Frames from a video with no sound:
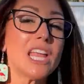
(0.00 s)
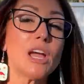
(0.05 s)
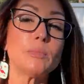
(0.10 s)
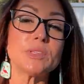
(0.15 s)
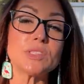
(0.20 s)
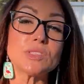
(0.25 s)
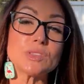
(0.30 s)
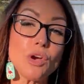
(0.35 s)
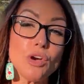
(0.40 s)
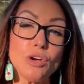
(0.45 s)
Now,
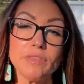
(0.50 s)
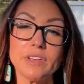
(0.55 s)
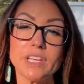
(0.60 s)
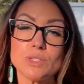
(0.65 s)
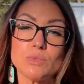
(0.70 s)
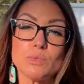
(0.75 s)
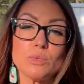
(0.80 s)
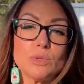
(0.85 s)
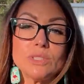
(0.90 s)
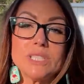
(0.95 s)

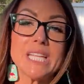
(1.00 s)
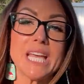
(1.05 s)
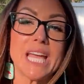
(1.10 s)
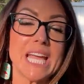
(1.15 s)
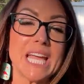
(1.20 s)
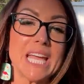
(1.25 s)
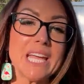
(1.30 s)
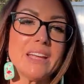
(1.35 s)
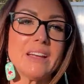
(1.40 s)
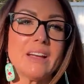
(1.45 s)
Muscovies will
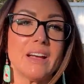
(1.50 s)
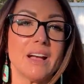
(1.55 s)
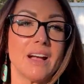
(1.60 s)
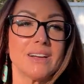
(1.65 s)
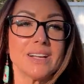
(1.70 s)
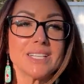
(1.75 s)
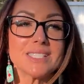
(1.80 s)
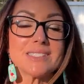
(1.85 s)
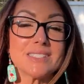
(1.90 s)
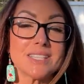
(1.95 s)
lay
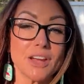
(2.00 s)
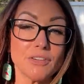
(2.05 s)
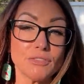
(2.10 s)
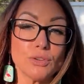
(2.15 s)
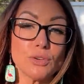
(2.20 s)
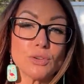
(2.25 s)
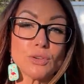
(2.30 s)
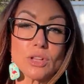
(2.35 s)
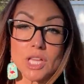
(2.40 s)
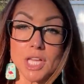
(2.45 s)

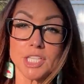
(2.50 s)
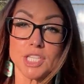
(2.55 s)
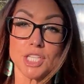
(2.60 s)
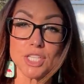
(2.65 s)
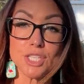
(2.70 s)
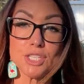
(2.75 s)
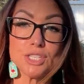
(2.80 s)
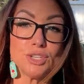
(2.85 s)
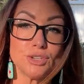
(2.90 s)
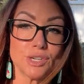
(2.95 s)
several clutches